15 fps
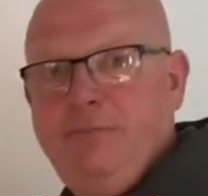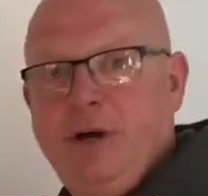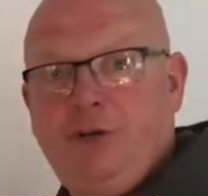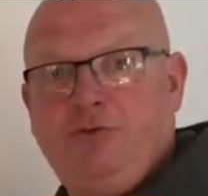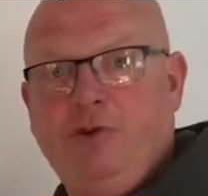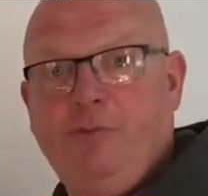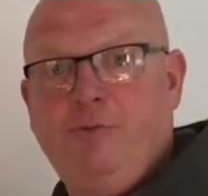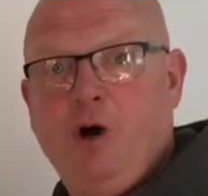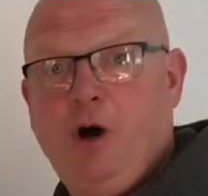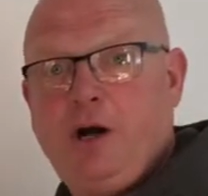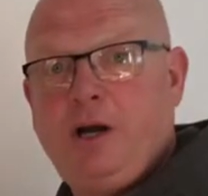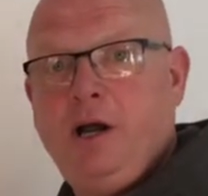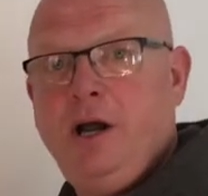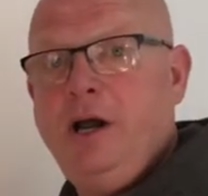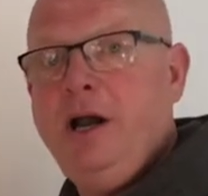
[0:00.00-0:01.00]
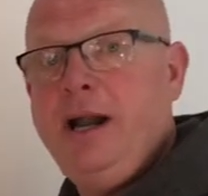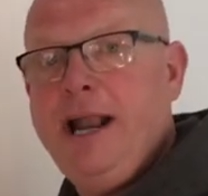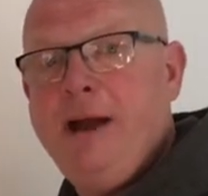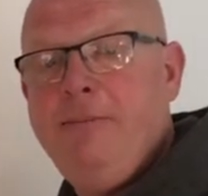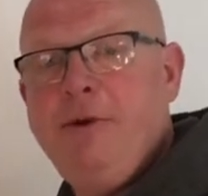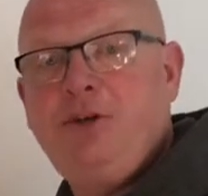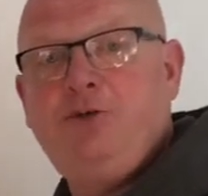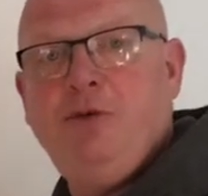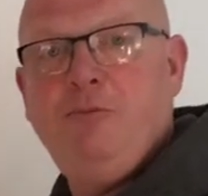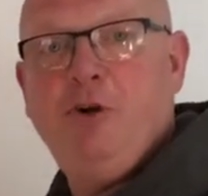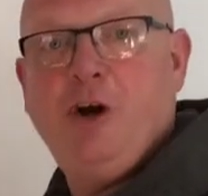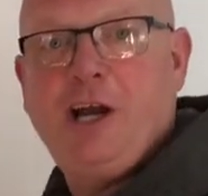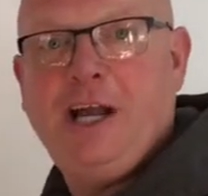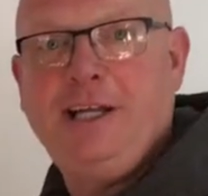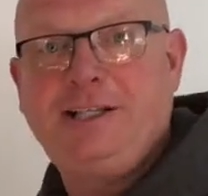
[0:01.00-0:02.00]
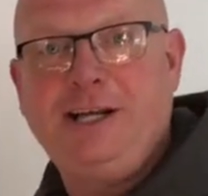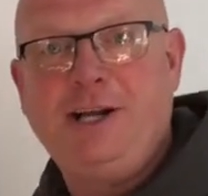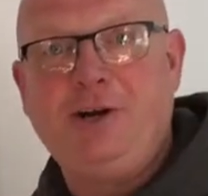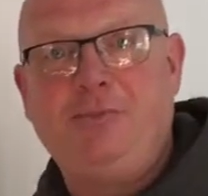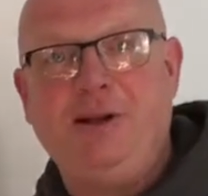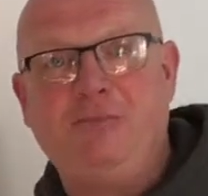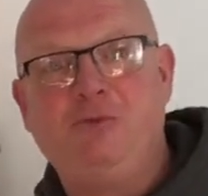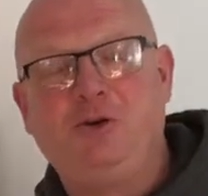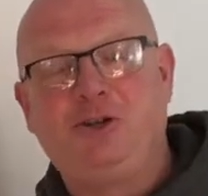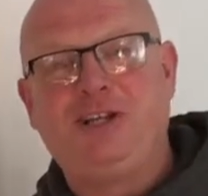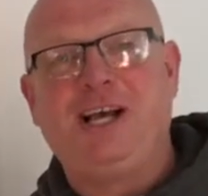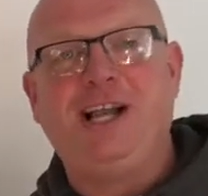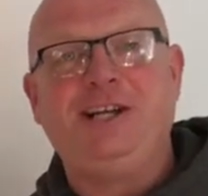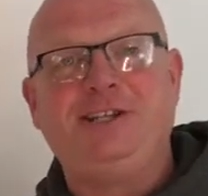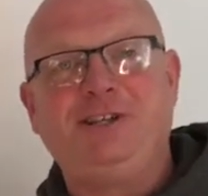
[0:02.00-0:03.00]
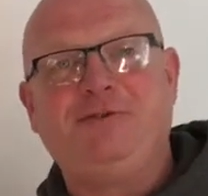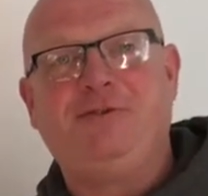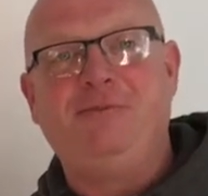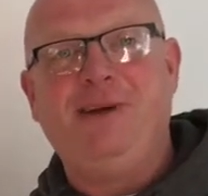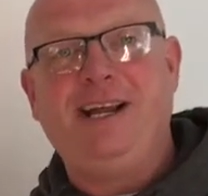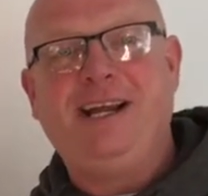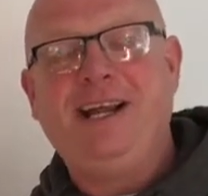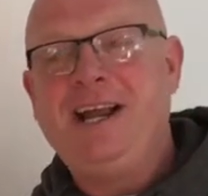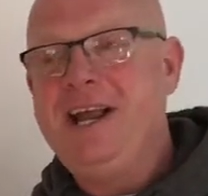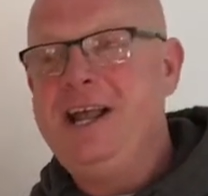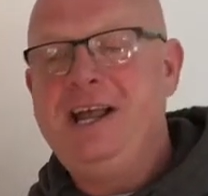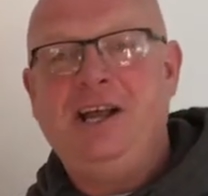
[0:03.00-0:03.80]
Mushroom Rock. Now, Mushroom Rock is a little bit more challenging for me.